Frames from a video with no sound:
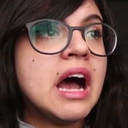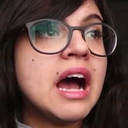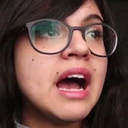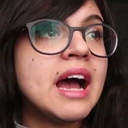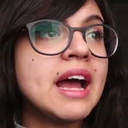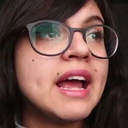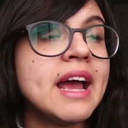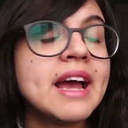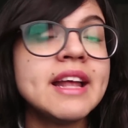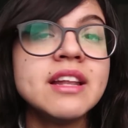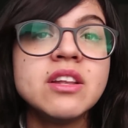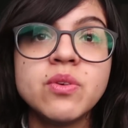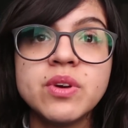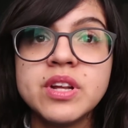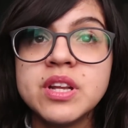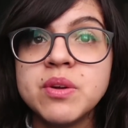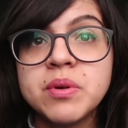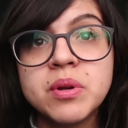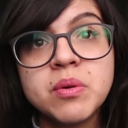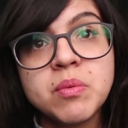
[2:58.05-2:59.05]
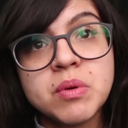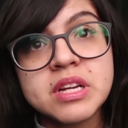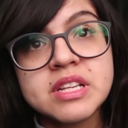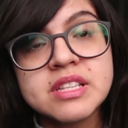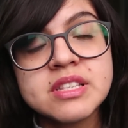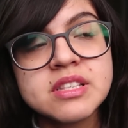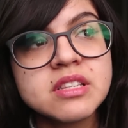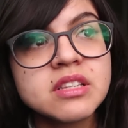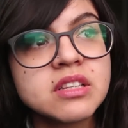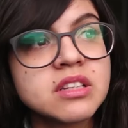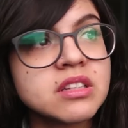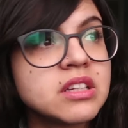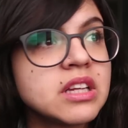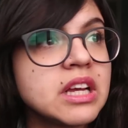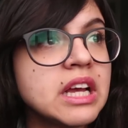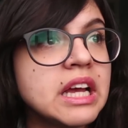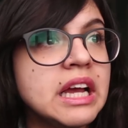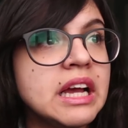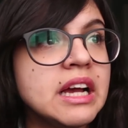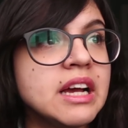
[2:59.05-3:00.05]
I had no idea what it was,
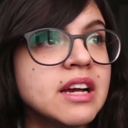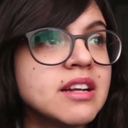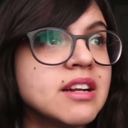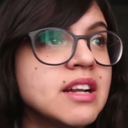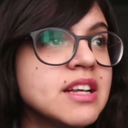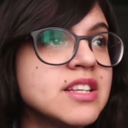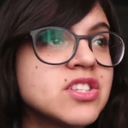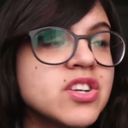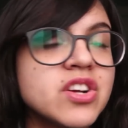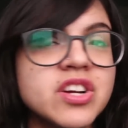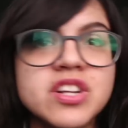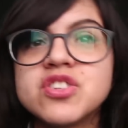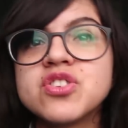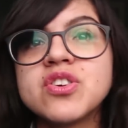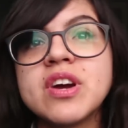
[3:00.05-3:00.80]
and I started